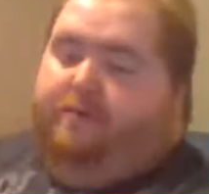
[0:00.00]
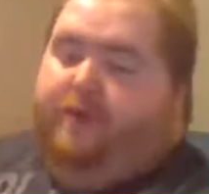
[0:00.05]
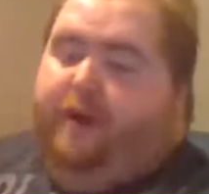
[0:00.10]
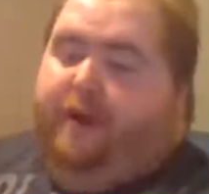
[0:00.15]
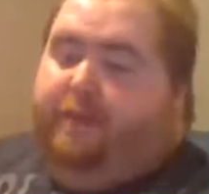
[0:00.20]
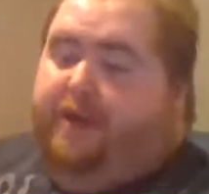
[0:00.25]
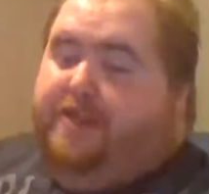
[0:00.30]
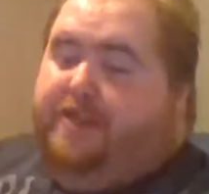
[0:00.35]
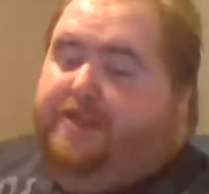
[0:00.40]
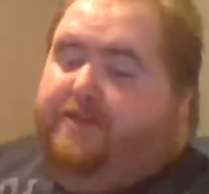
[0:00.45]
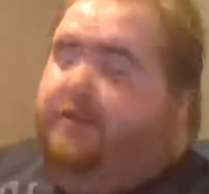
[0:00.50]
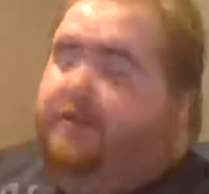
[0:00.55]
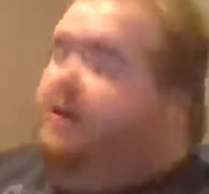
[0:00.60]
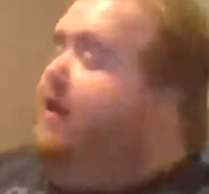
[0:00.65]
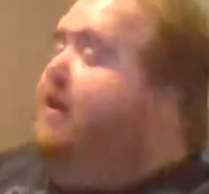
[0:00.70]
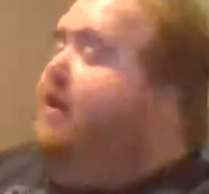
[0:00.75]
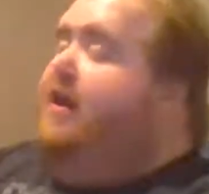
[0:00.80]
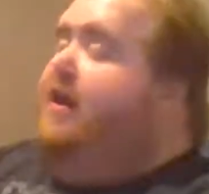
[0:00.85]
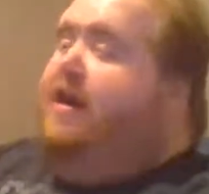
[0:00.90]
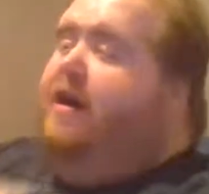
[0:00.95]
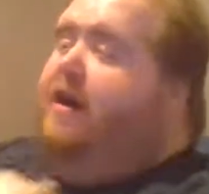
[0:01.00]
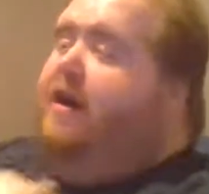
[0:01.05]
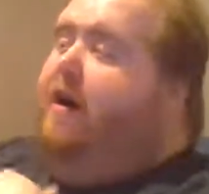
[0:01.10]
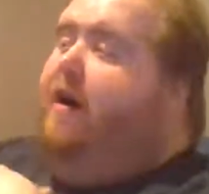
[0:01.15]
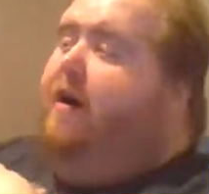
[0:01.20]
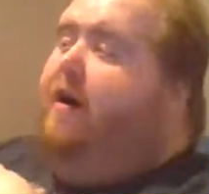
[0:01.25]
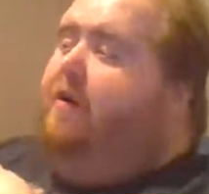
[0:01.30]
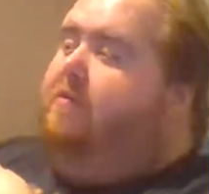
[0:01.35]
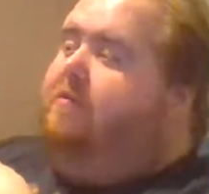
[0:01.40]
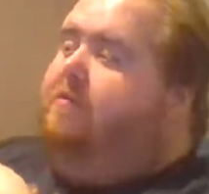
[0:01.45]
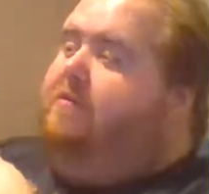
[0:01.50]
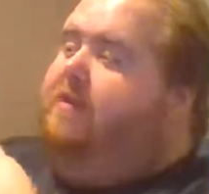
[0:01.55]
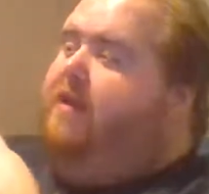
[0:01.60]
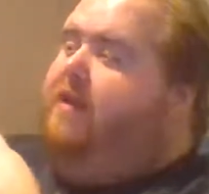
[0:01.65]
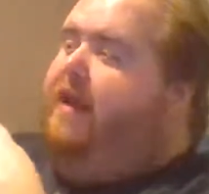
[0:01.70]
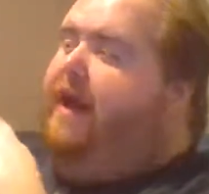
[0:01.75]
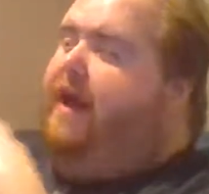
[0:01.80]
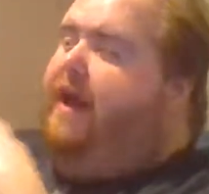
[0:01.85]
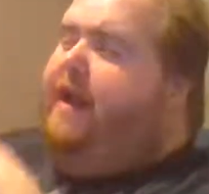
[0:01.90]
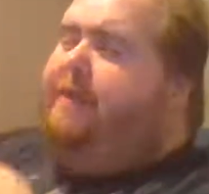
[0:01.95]
how much for? Oh,
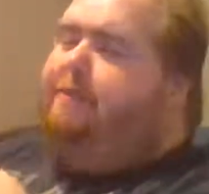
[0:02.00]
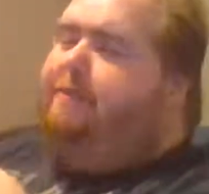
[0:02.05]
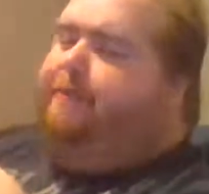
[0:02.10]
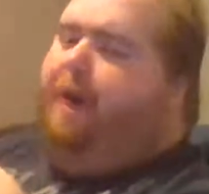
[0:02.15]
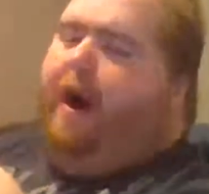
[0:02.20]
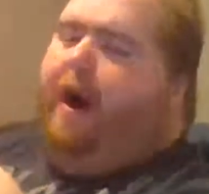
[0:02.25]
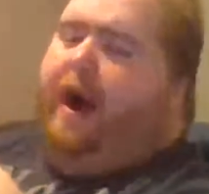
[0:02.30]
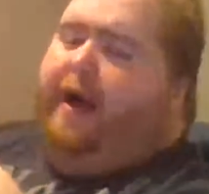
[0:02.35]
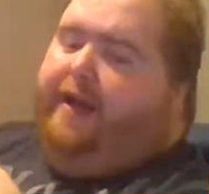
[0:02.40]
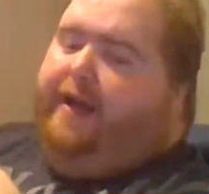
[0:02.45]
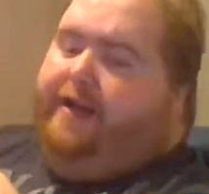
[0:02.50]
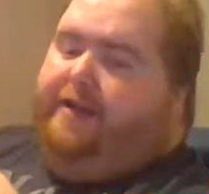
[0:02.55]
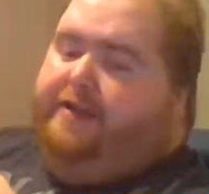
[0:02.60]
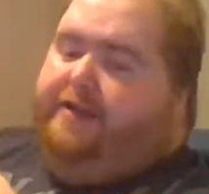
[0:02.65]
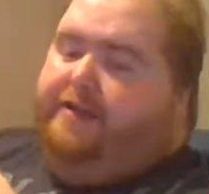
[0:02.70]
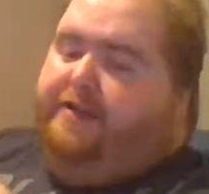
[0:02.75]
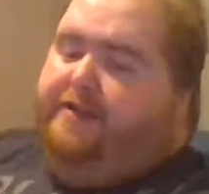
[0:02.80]
I didn't buy it.